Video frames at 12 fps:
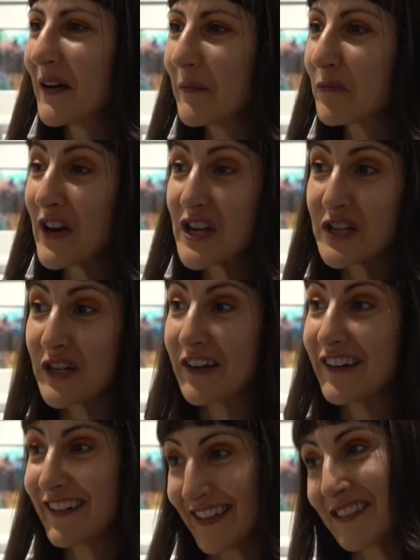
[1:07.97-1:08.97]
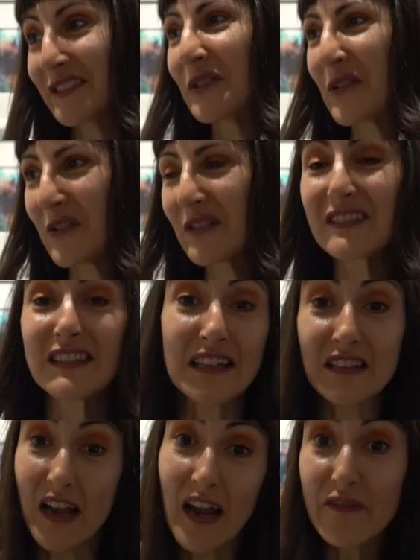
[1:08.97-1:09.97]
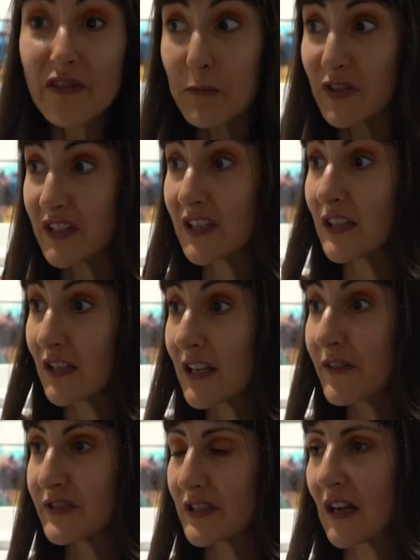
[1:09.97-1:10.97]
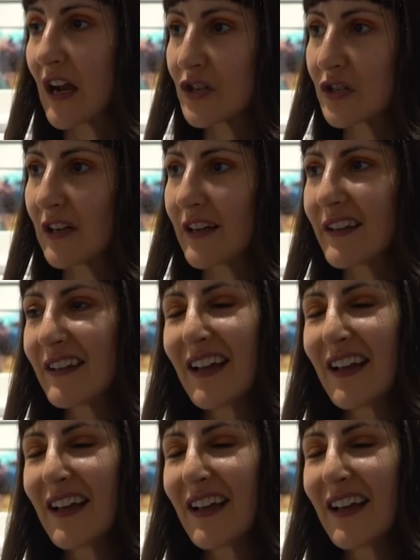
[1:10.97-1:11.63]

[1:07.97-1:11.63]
pressure and so on that everybody lives actually.